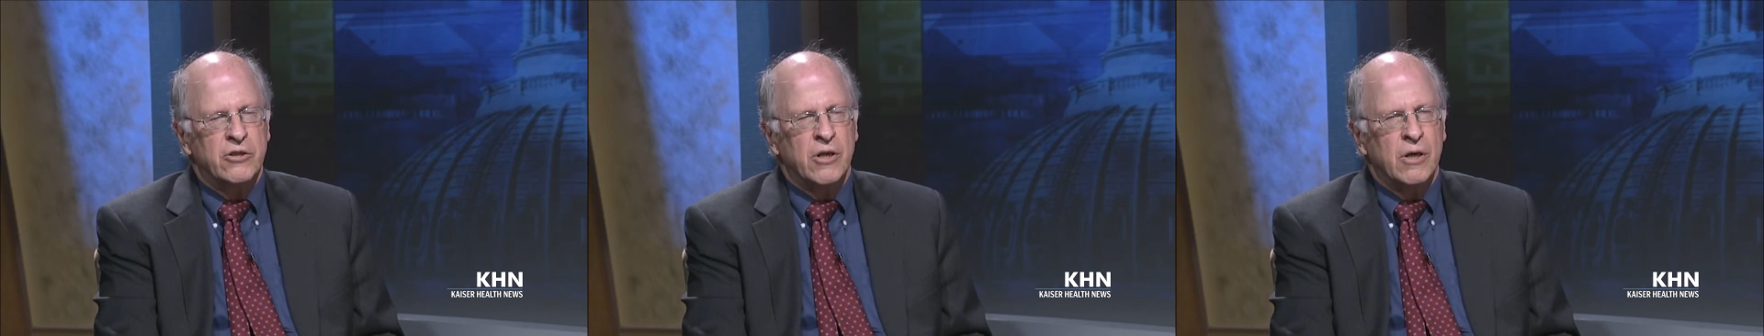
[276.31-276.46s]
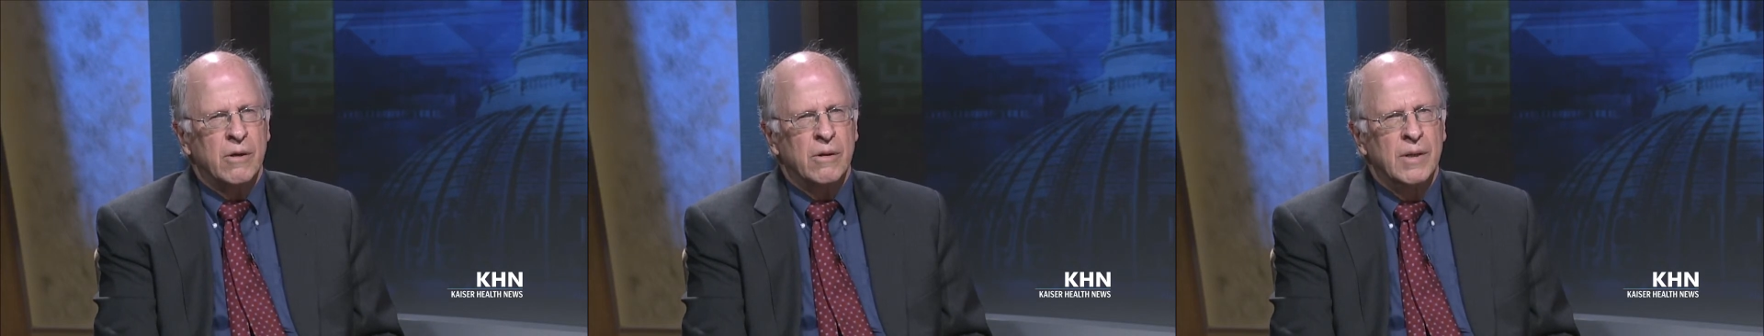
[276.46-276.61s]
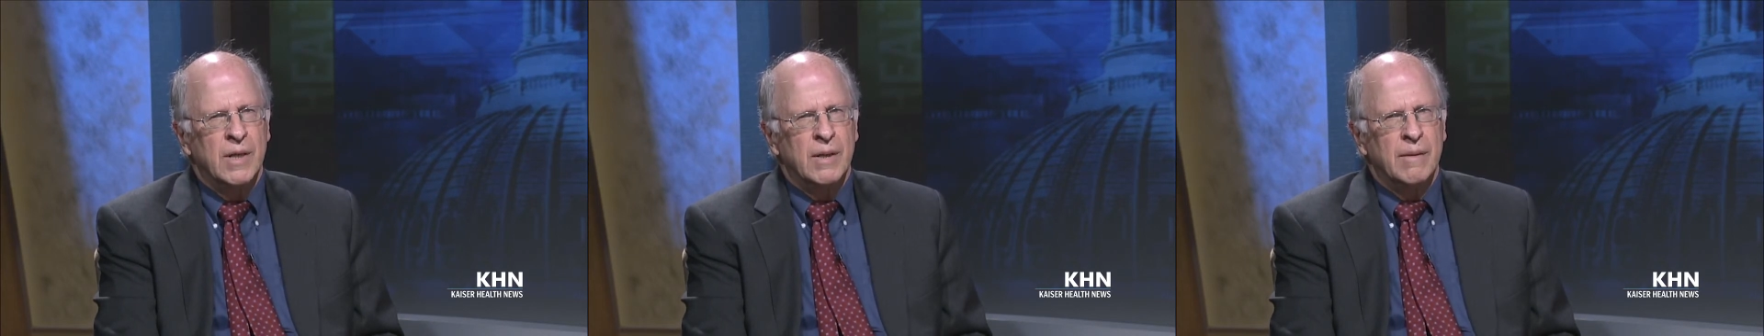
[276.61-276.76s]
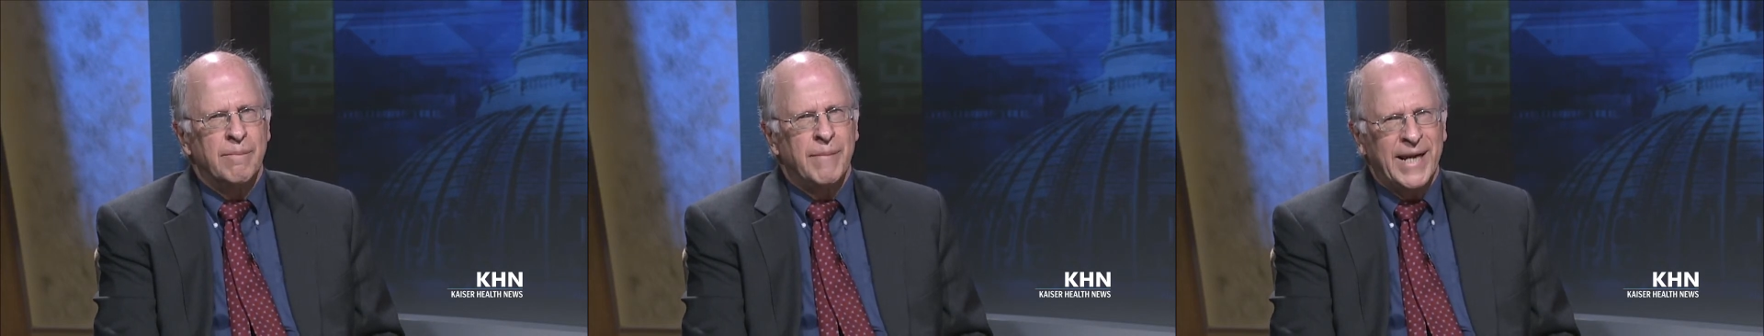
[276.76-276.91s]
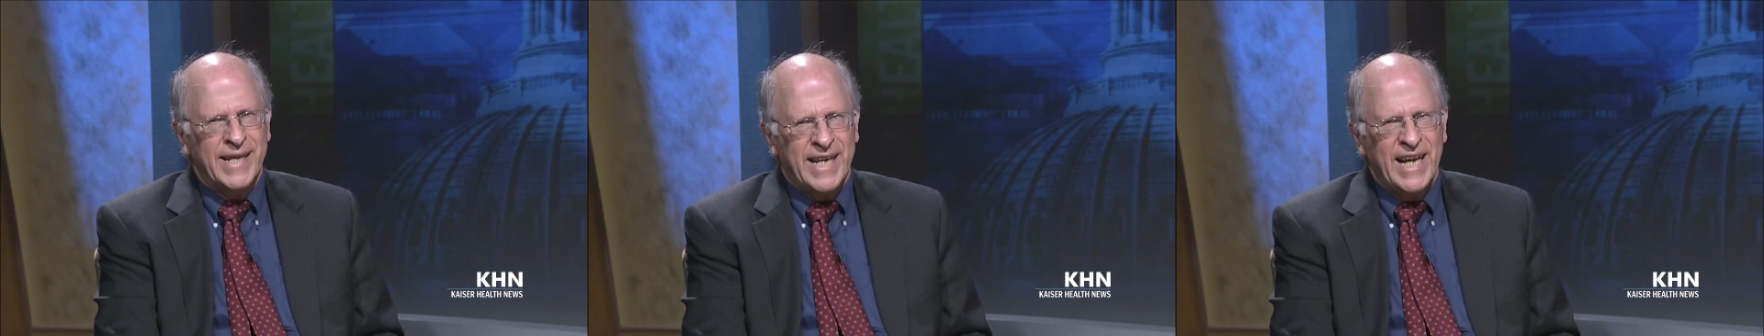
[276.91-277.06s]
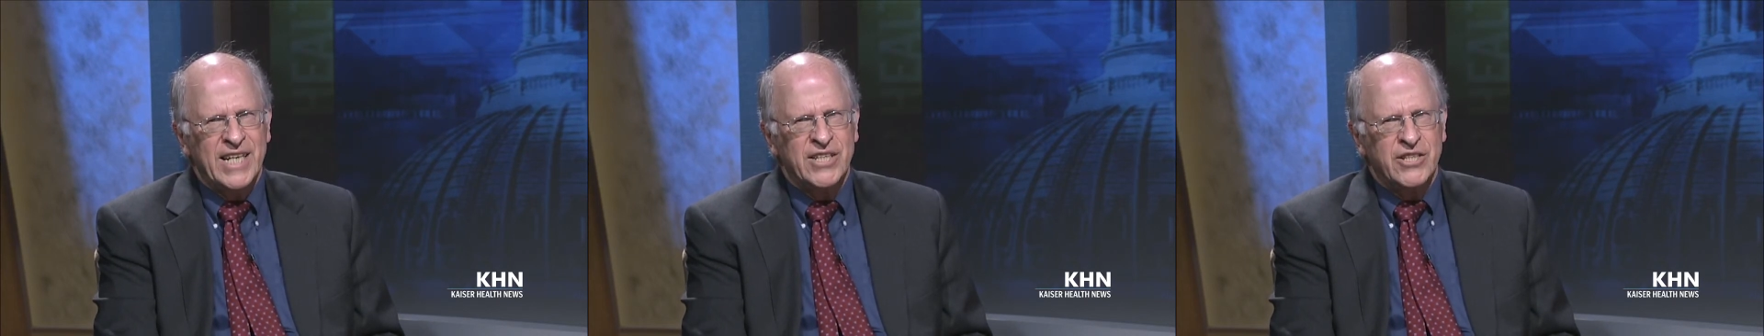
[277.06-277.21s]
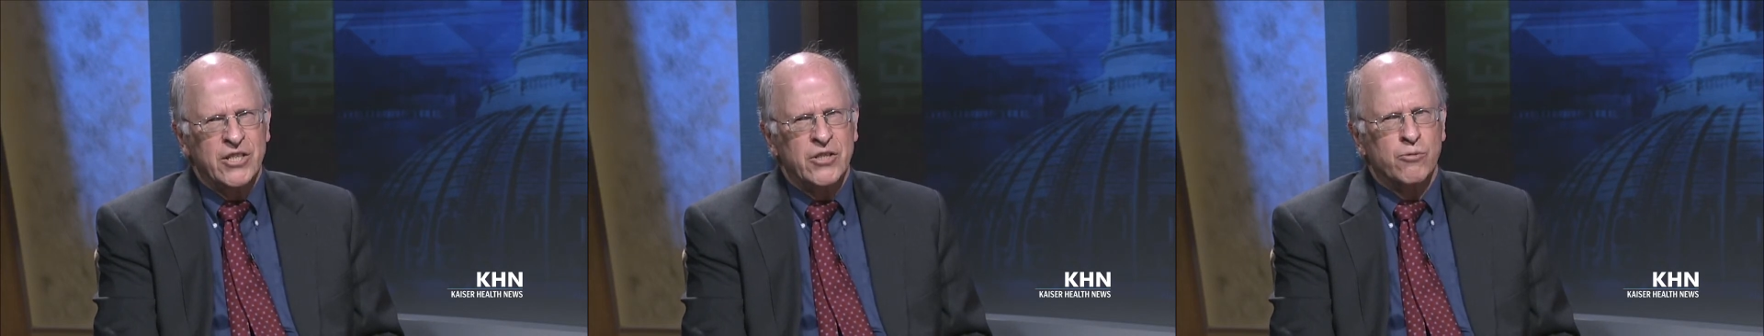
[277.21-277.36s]
So my
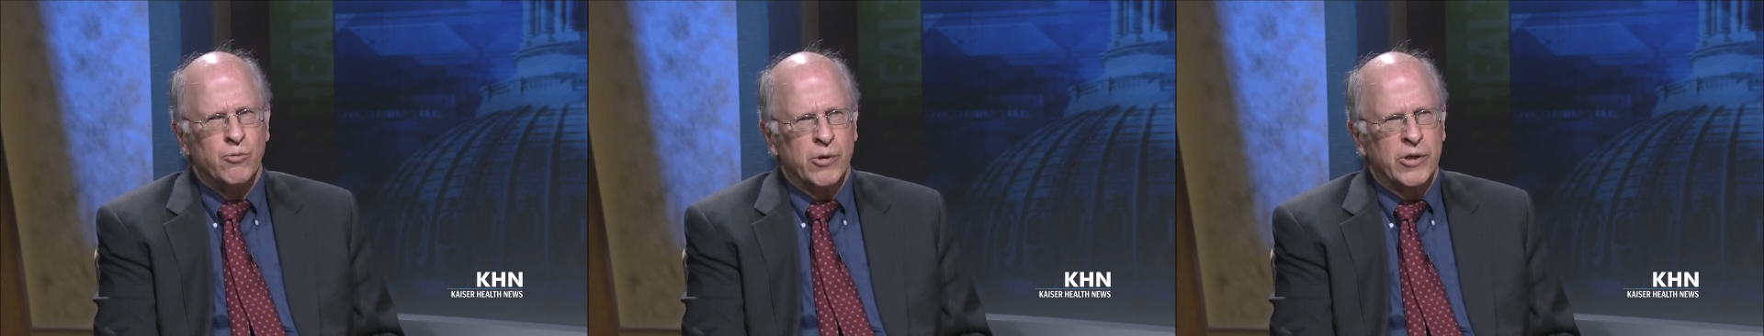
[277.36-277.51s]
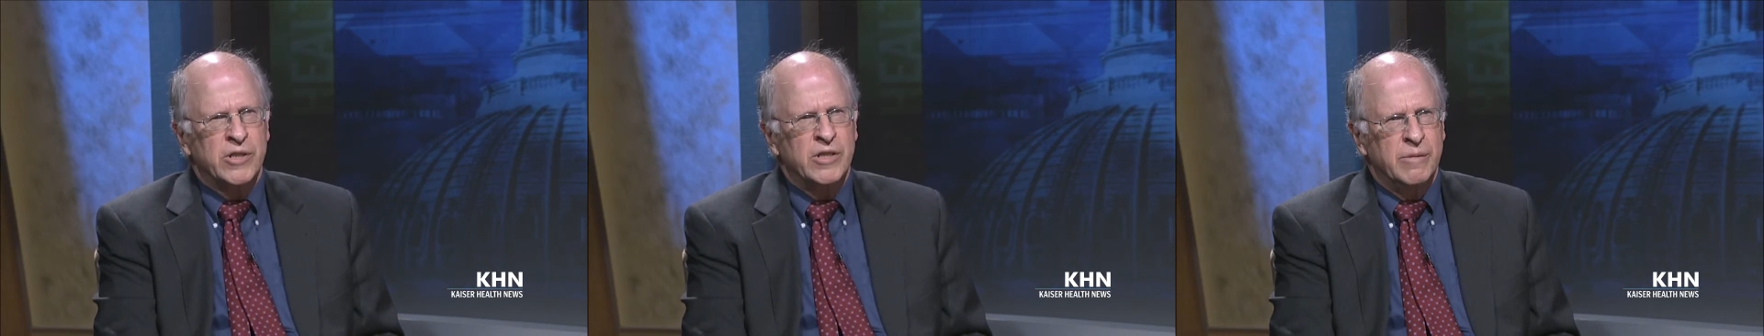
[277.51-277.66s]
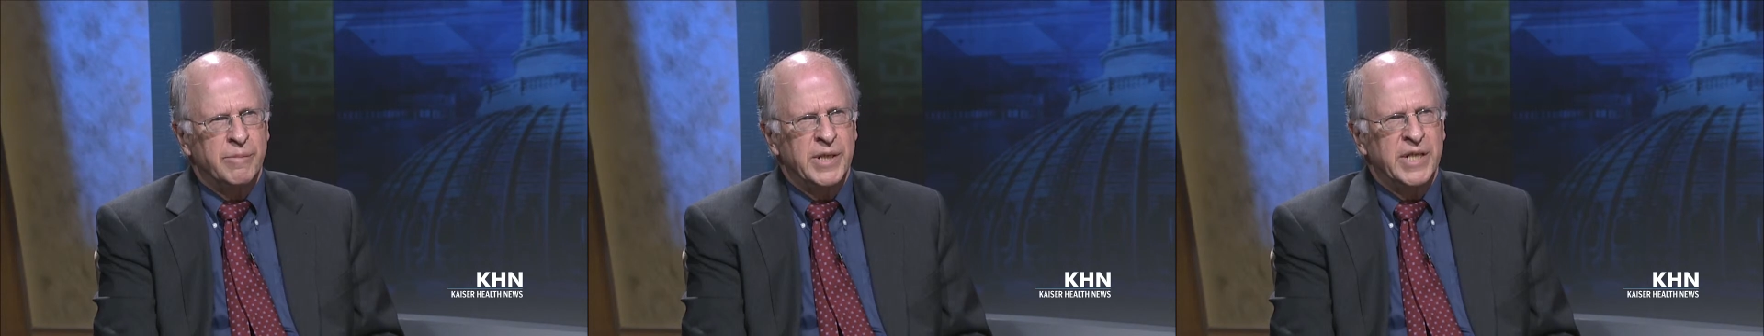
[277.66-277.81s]
guess is we're going to